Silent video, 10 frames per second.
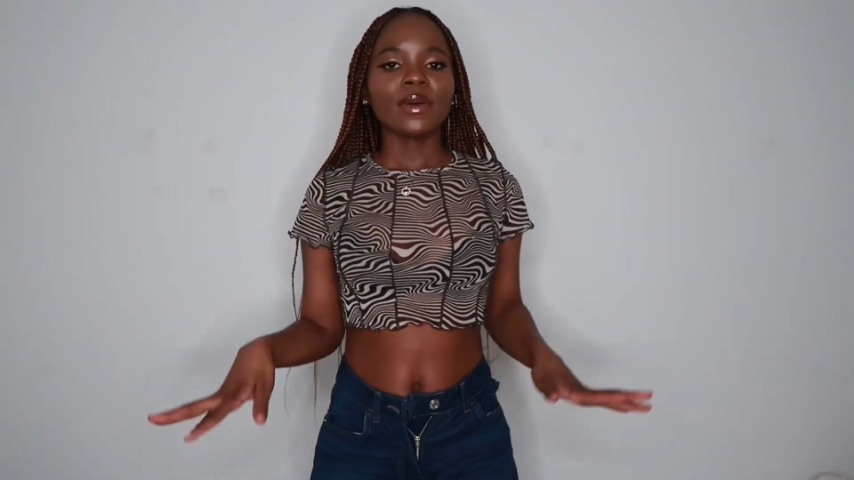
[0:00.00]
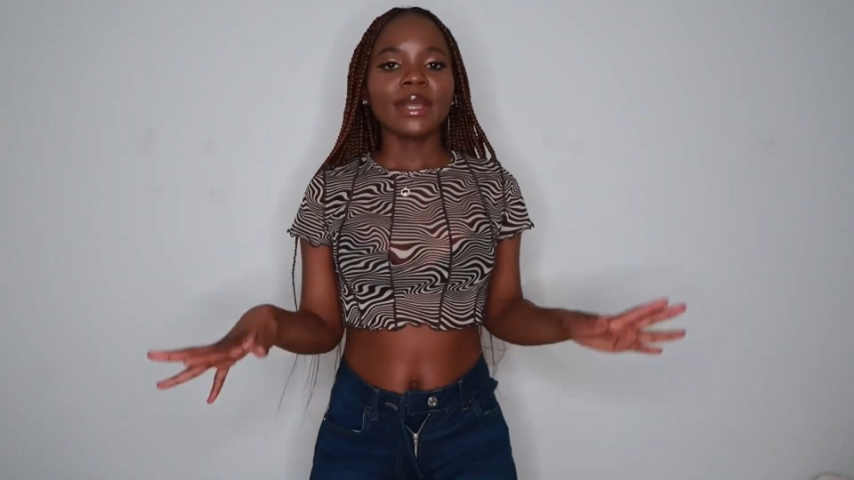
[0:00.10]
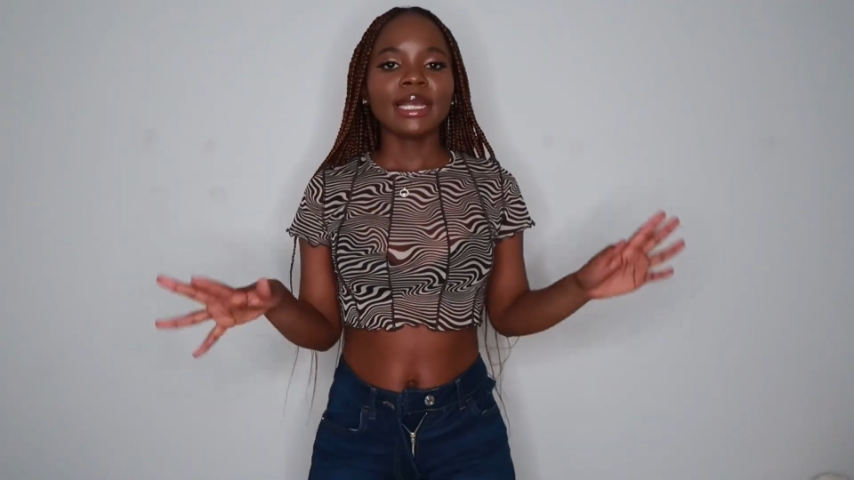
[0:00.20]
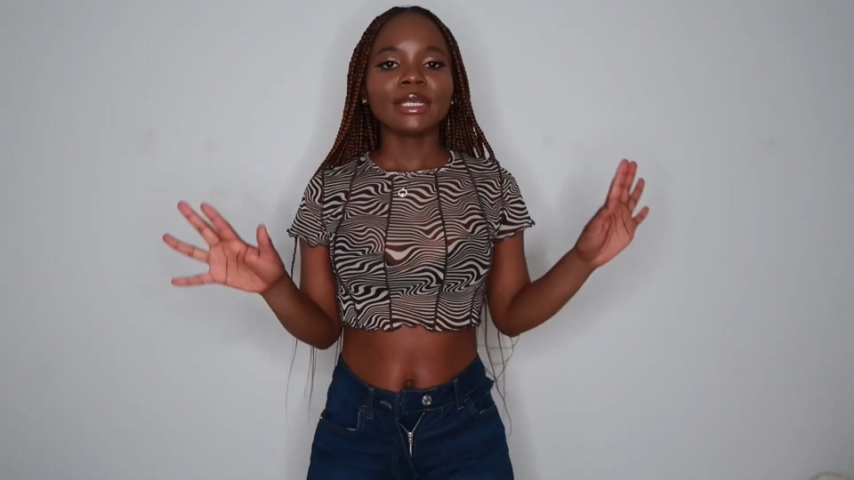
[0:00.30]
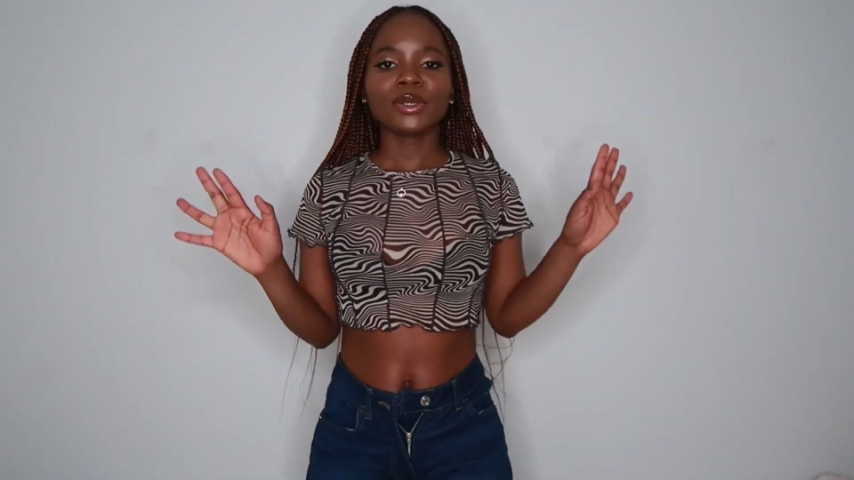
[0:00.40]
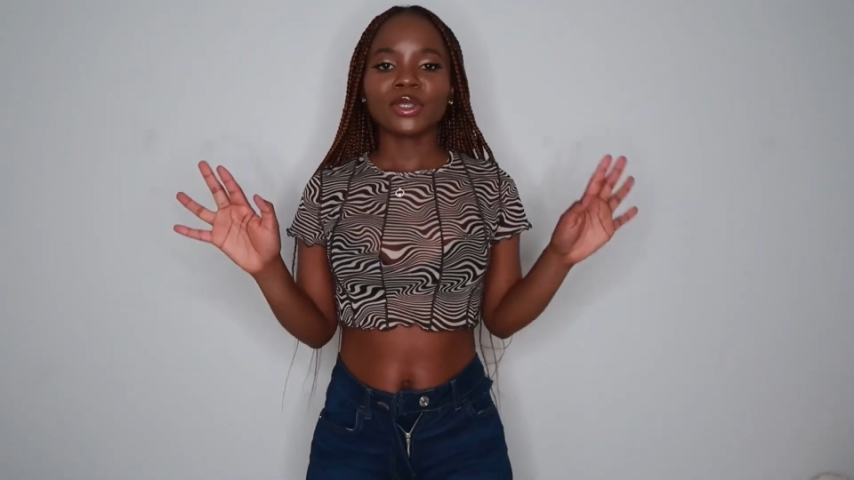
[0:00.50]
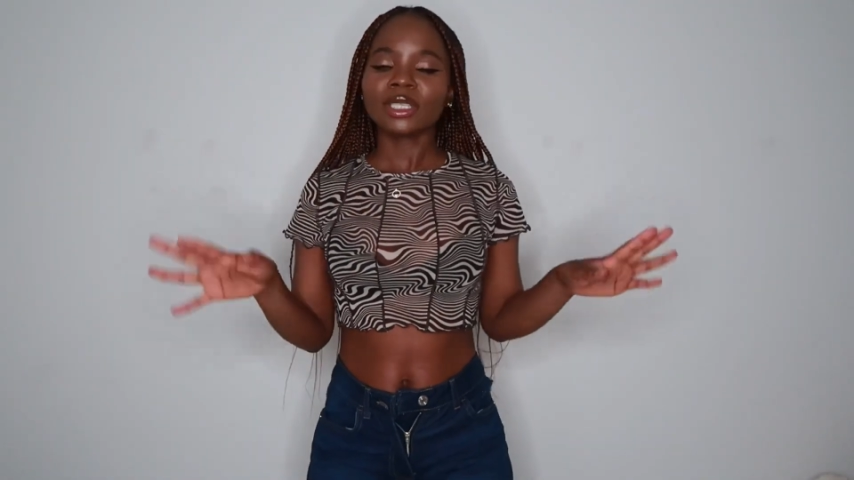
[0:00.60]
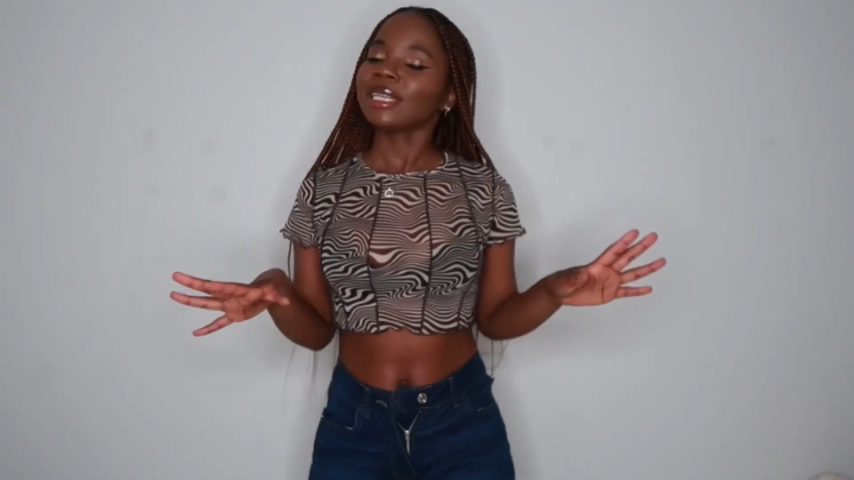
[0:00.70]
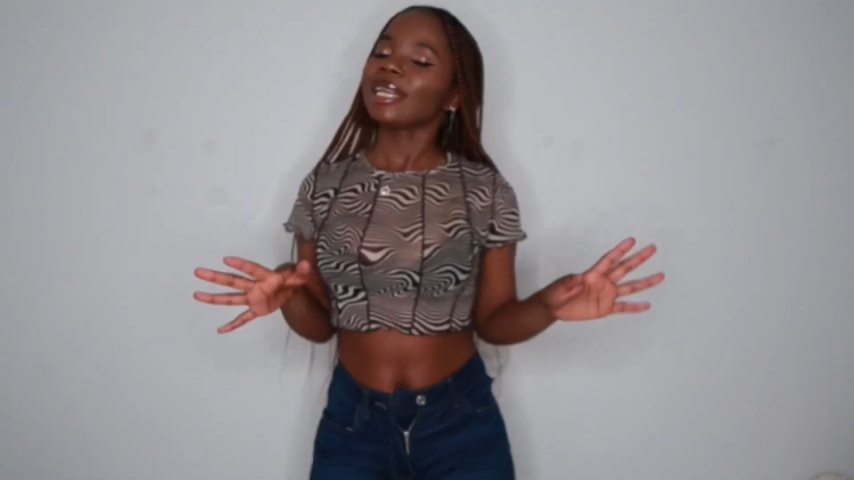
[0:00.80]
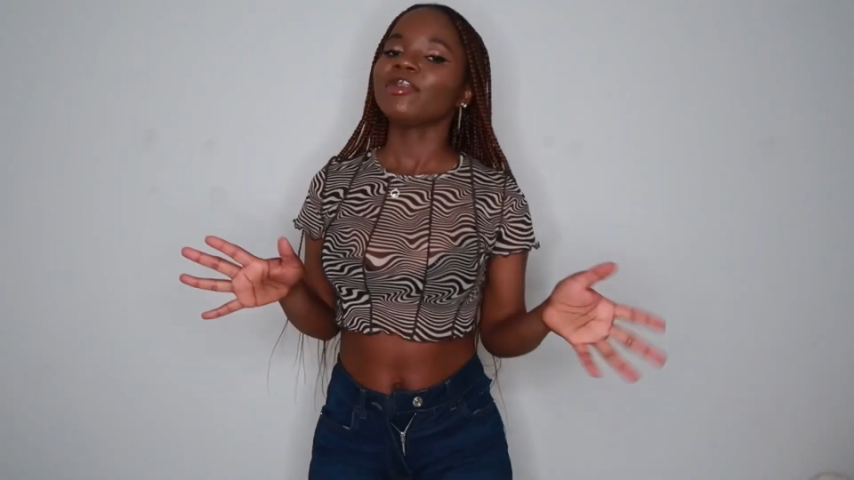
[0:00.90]
going to
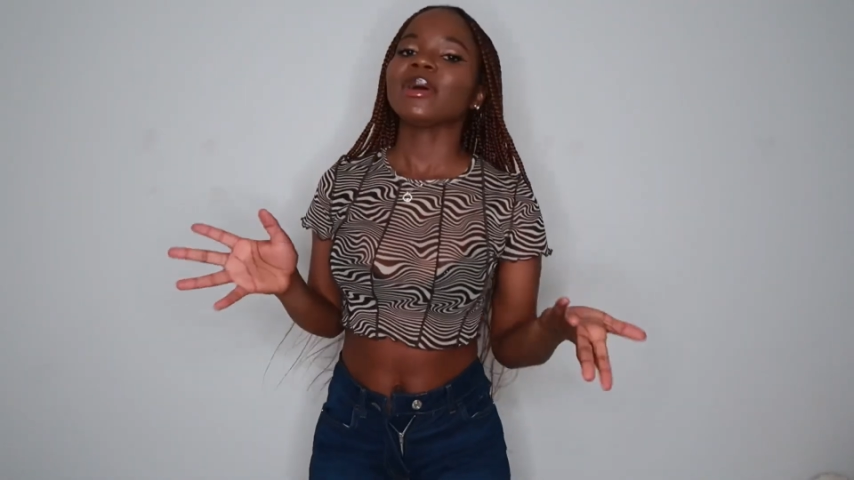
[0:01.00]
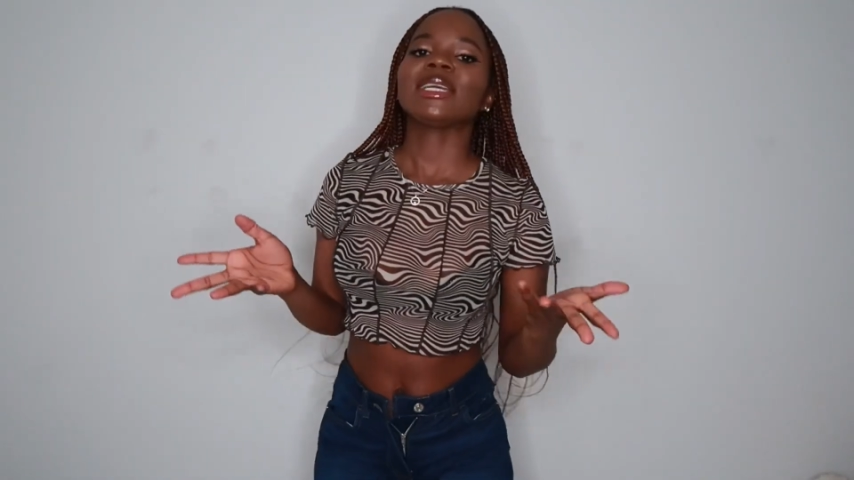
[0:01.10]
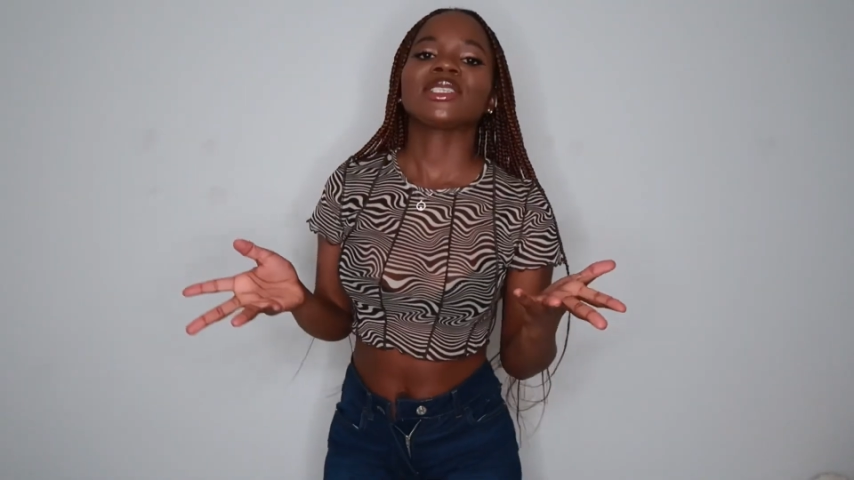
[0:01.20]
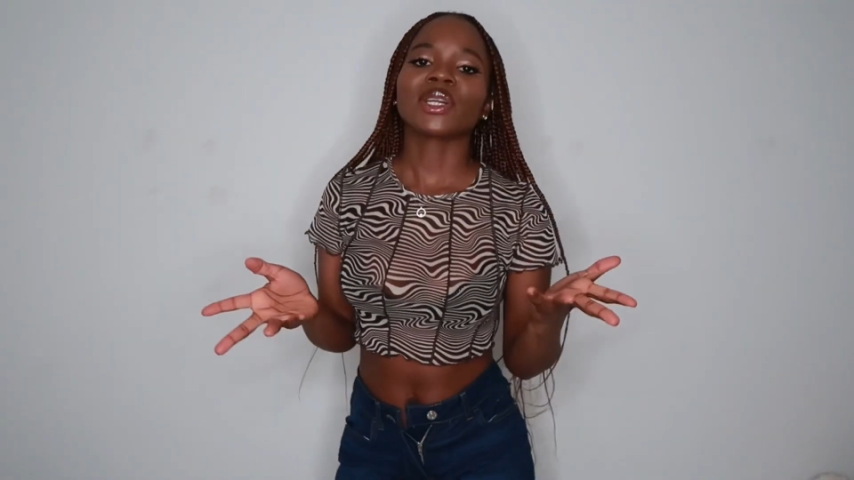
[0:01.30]
start by